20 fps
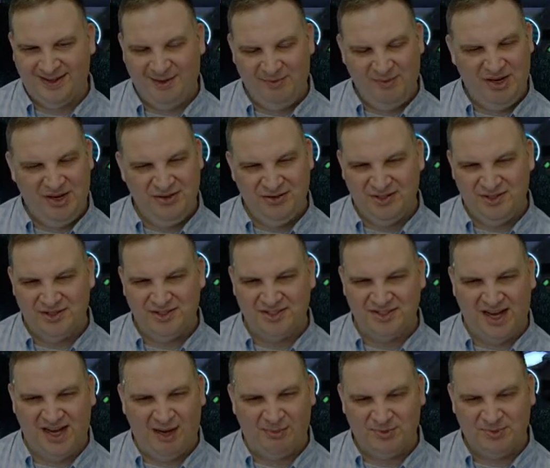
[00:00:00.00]
I mean, you're in the
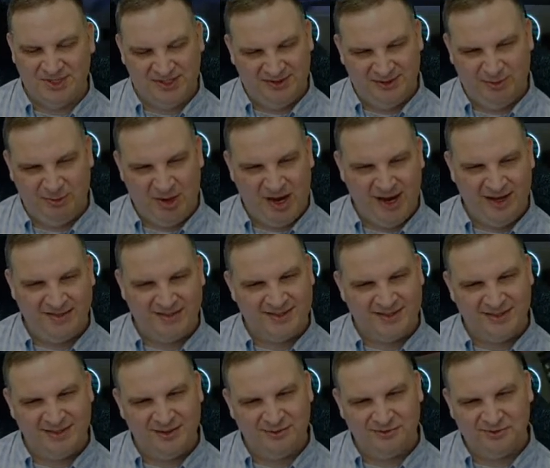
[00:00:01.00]
shops and you're buying
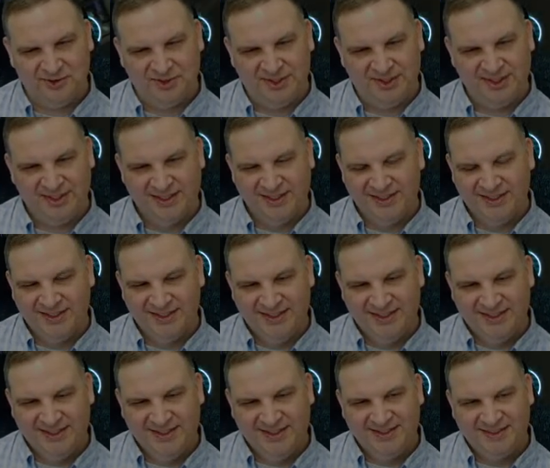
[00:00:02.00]
stuff and
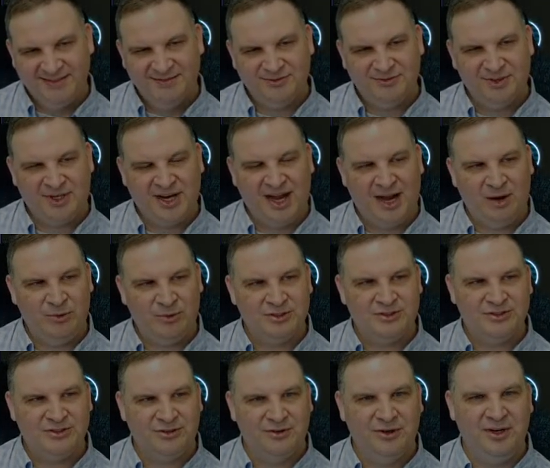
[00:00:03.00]
forgot which
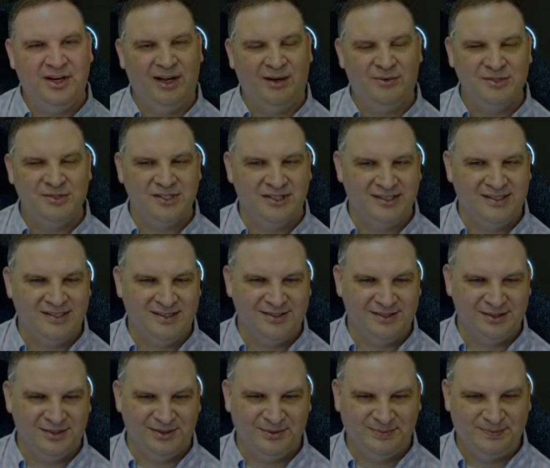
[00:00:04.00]
screen I was on.
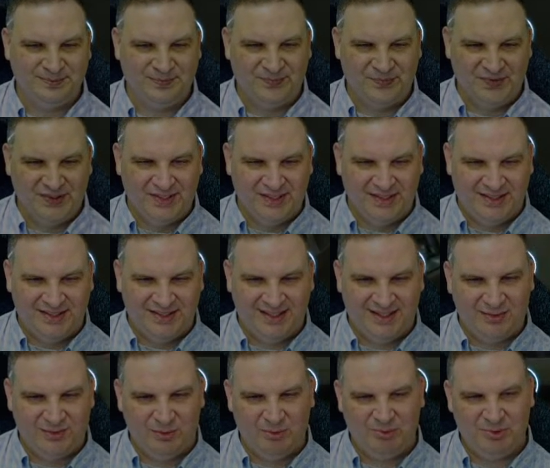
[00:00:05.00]
So, yeah,
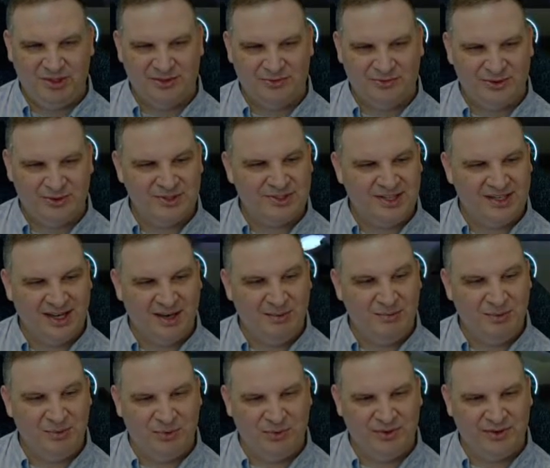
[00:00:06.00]
it won't be the first
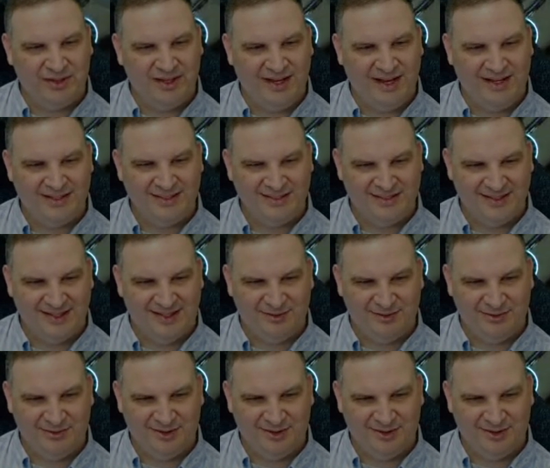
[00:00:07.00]
time nor the last that I've.